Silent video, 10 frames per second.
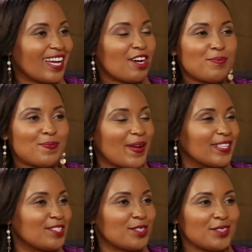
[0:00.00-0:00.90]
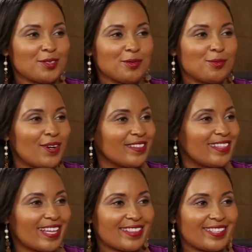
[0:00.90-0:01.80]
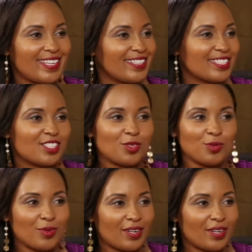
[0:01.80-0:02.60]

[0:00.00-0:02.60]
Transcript: How bad do you want that thing that you